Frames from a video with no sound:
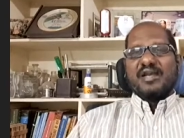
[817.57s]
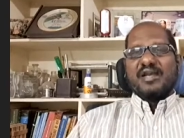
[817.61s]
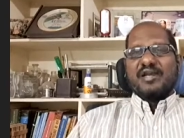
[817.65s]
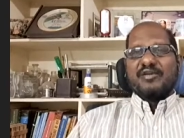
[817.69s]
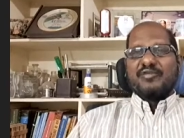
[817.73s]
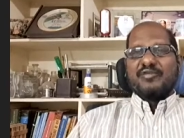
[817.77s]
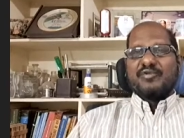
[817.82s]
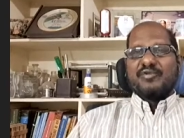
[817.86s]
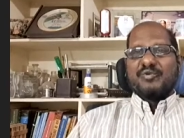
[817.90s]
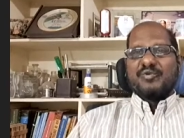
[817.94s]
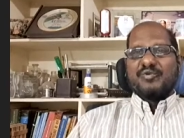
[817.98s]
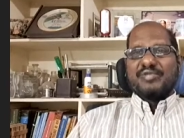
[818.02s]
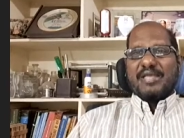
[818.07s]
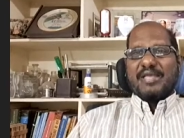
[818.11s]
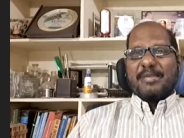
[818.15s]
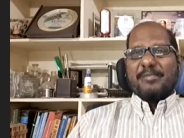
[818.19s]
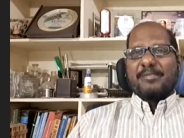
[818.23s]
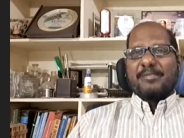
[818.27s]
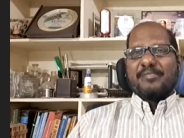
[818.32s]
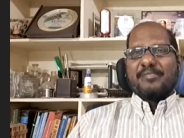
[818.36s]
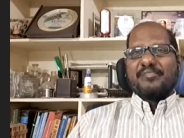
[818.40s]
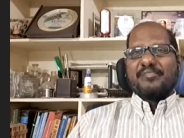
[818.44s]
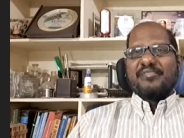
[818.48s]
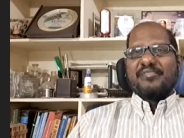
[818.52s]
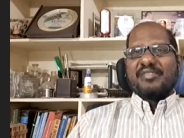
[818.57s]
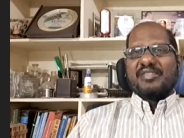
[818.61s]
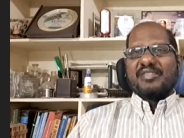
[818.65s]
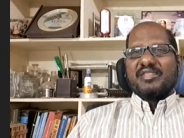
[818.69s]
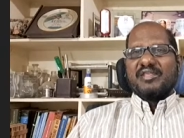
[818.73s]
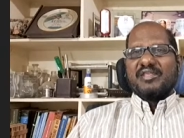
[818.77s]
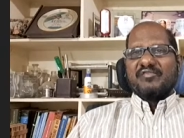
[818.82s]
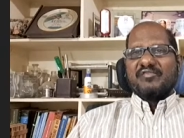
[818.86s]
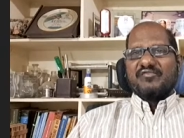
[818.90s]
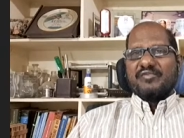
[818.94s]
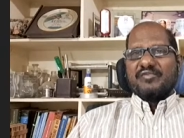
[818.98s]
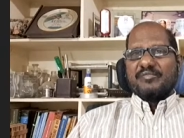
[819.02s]
and through them,
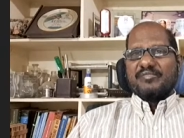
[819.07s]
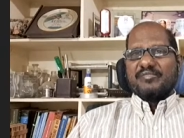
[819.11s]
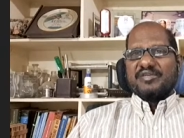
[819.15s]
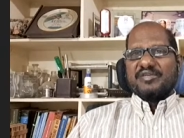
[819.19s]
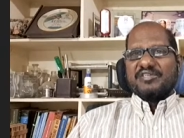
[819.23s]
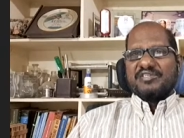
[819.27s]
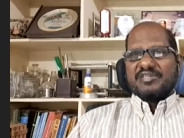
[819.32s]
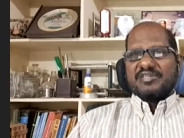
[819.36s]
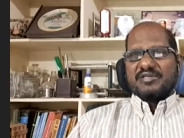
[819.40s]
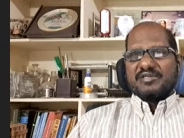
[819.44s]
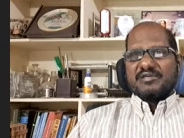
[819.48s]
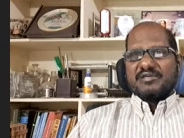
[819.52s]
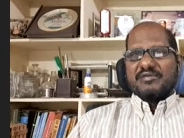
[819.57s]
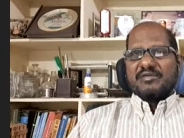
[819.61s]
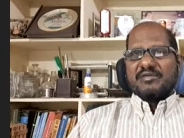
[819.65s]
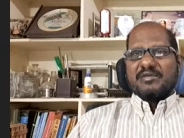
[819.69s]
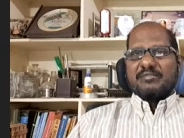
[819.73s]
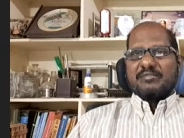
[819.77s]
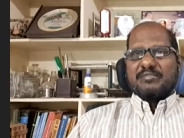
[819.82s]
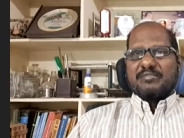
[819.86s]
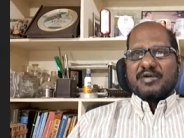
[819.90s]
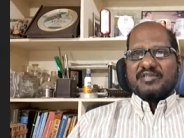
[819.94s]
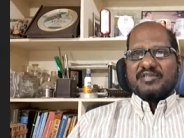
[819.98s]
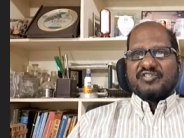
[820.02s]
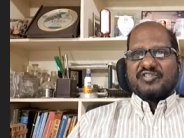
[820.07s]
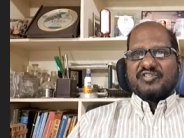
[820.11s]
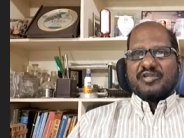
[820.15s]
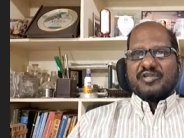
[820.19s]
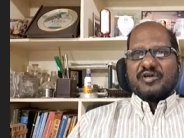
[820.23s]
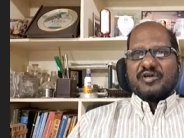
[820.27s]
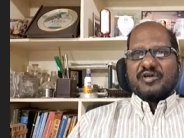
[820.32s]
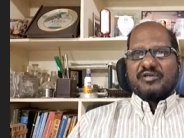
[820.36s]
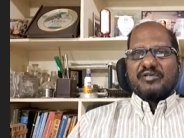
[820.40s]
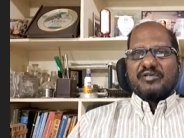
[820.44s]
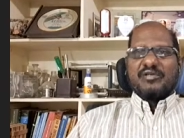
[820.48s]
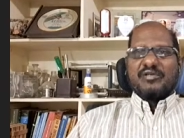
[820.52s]
the information passed
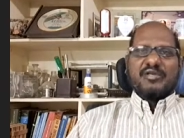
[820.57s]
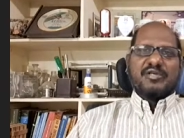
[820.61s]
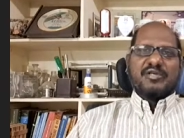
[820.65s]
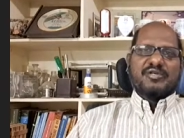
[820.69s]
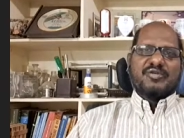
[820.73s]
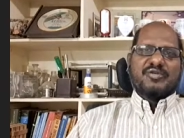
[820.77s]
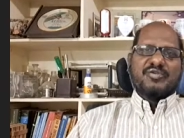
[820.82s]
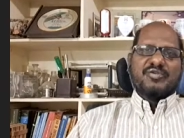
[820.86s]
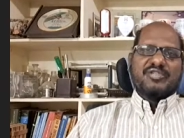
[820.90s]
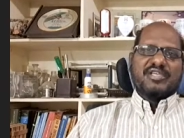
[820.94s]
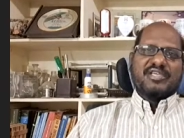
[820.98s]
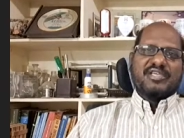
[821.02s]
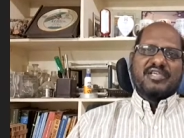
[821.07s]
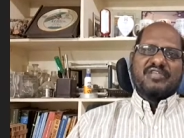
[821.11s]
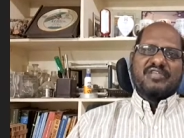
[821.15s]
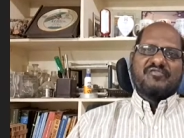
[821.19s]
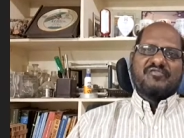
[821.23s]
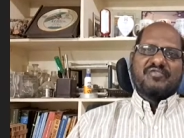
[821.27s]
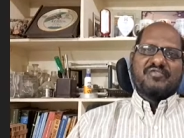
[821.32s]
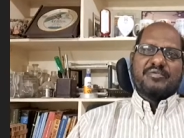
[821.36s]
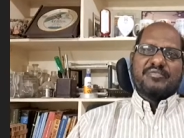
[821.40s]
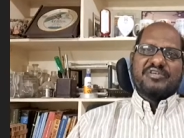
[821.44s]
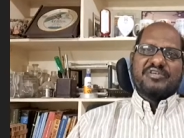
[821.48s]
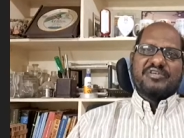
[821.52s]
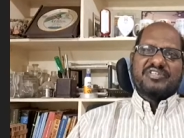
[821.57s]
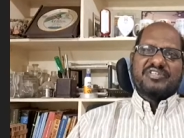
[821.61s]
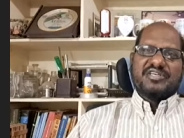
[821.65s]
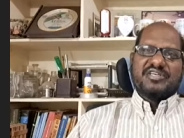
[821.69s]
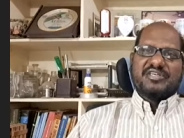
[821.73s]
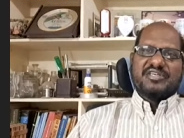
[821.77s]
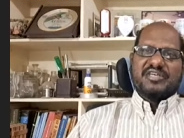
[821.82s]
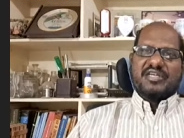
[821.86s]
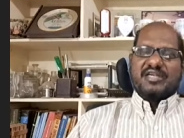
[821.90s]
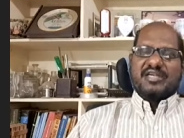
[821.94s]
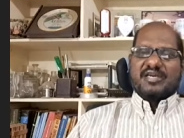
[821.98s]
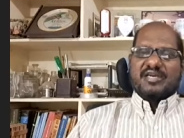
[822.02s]
on to the
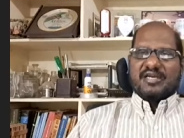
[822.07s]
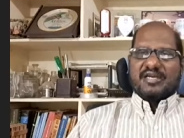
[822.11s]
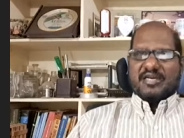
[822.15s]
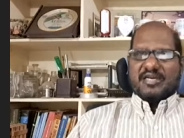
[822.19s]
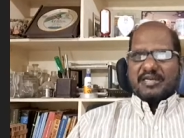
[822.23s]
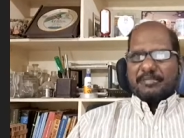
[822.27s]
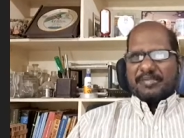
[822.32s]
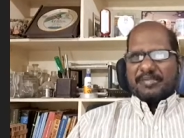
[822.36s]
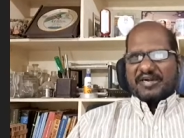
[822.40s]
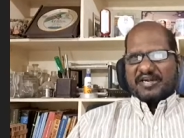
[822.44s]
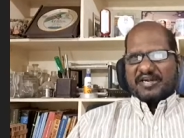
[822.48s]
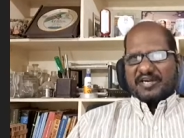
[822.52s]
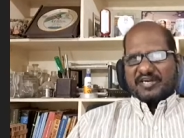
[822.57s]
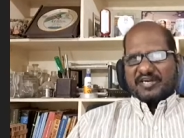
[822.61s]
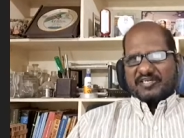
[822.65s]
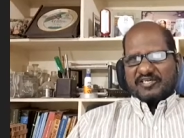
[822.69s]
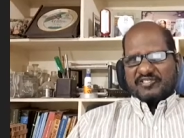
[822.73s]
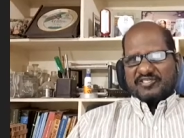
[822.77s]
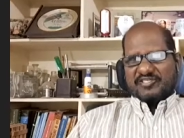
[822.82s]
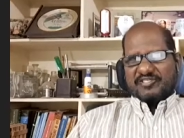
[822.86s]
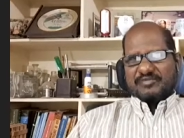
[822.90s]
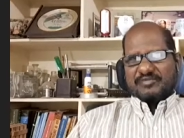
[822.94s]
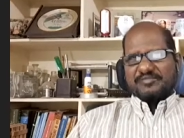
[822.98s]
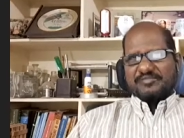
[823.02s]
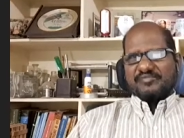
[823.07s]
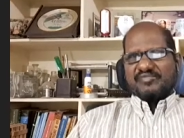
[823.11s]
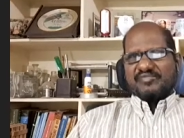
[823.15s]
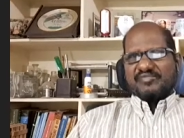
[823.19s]
information dependents.